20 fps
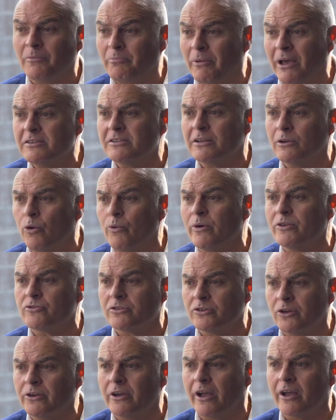basically all
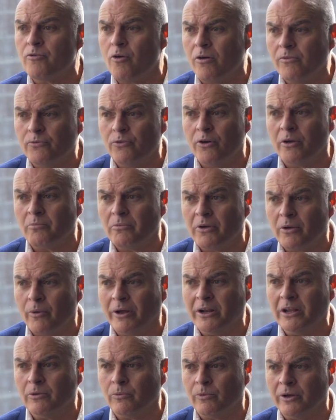started going wrong for him
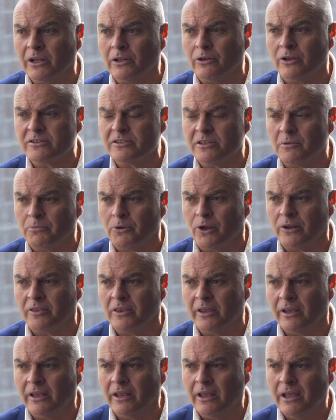when he lost the plot
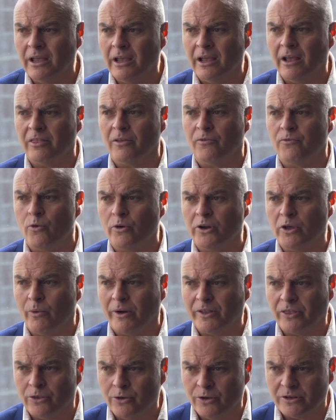there in the
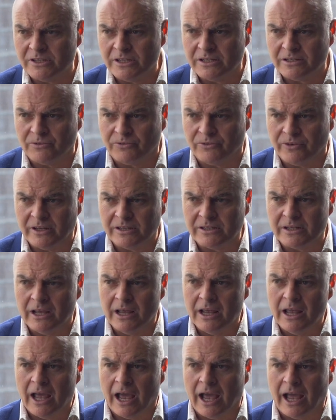41-13 defeat,
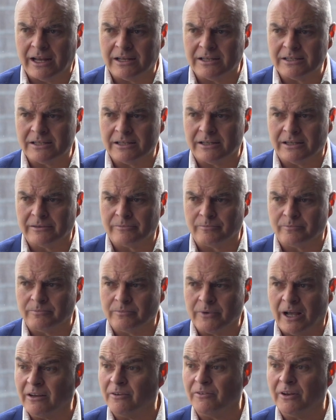and
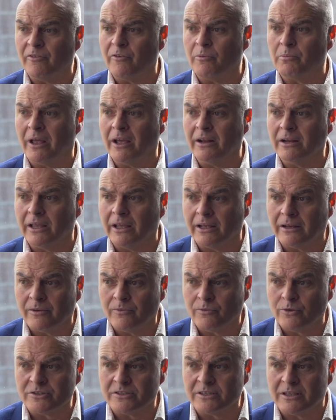kind of never played again
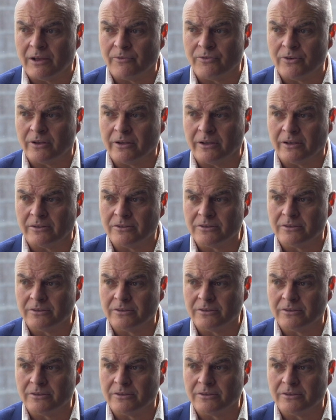for South Africa.